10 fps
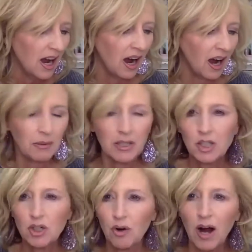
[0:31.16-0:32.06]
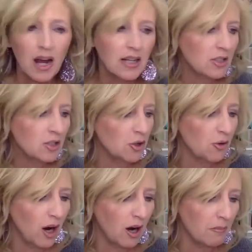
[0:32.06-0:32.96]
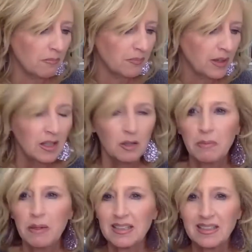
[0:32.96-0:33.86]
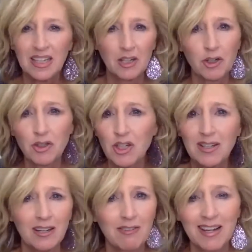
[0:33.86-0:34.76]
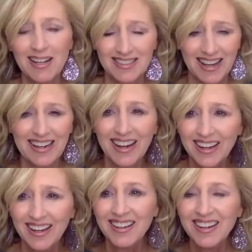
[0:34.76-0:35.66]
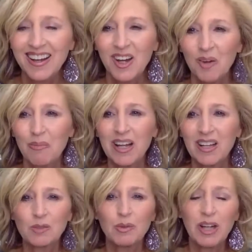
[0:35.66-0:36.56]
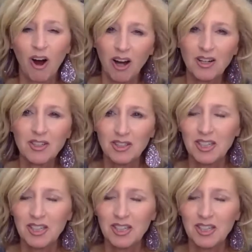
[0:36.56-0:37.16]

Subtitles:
I'm going to try to be as energy giving as I can, because we are,